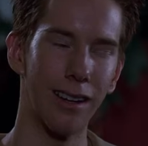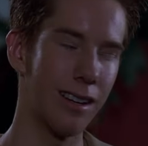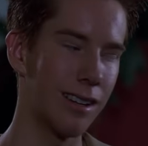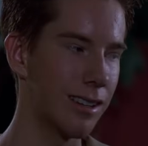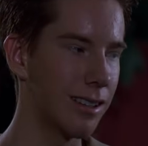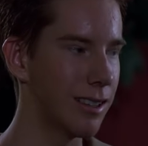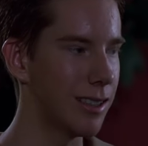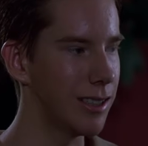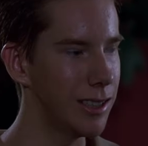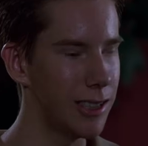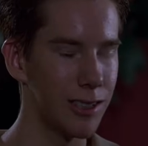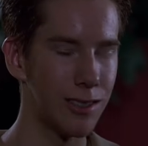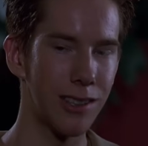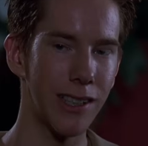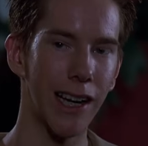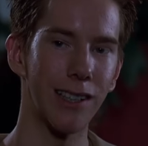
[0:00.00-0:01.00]
Sherman?
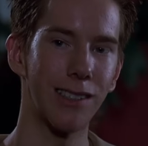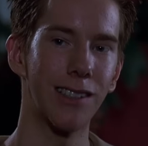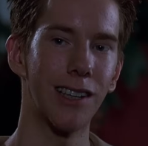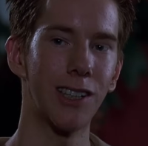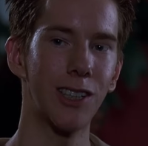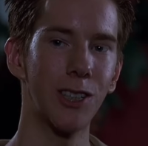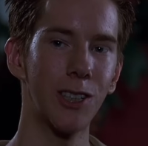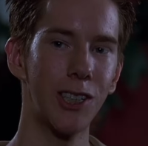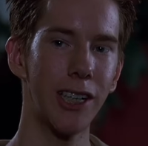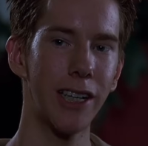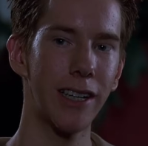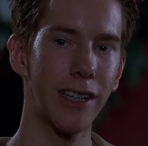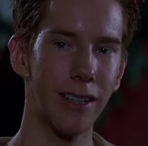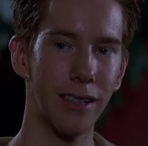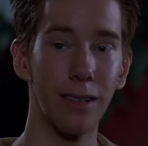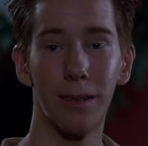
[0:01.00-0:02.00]
You see that central
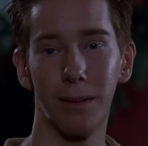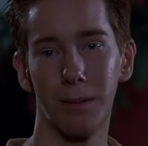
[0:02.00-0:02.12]
chick?